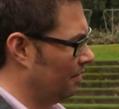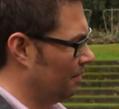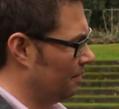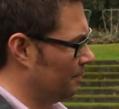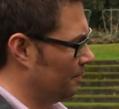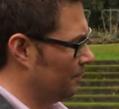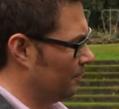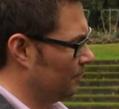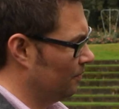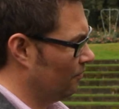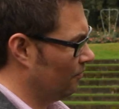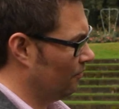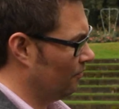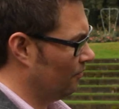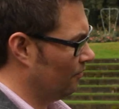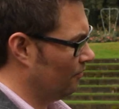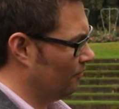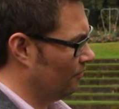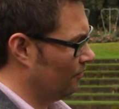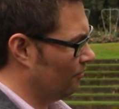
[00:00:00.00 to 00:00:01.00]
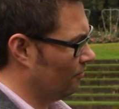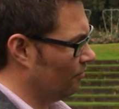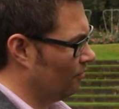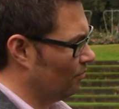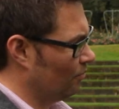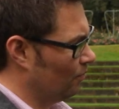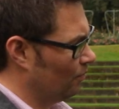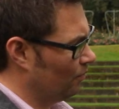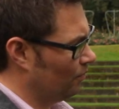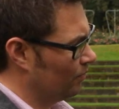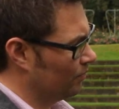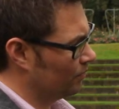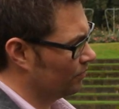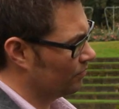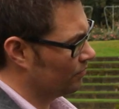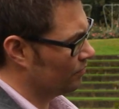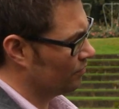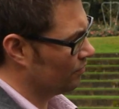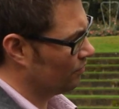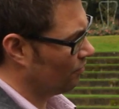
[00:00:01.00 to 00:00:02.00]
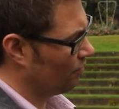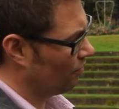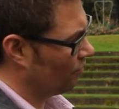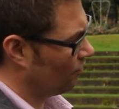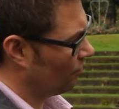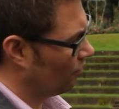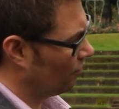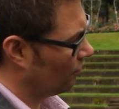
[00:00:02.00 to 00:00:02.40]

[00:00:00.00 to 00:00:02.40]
(silence)